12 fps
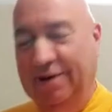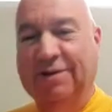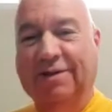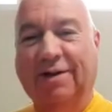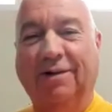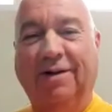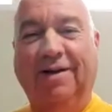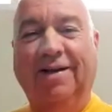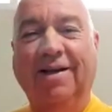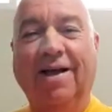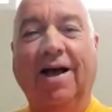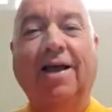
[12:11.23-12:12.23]
So
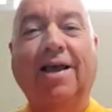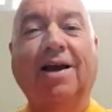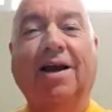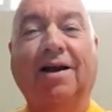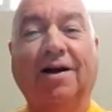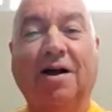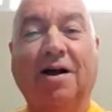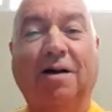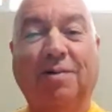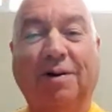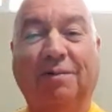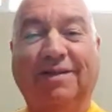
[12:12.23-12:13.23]
I get a lot of
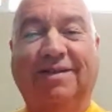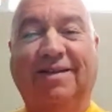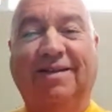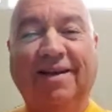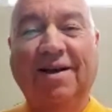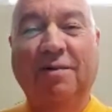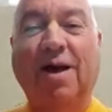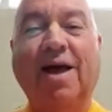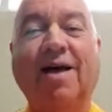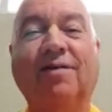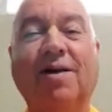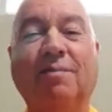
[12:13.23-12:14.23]
compliments by
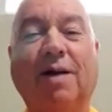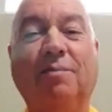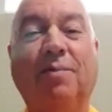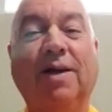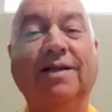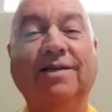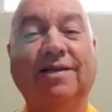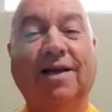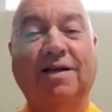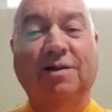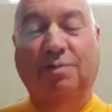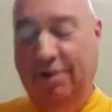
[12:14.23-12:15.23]
having my beads
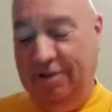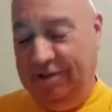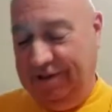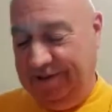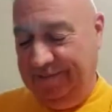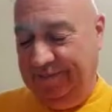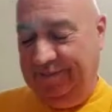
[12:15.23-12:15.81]
exposed.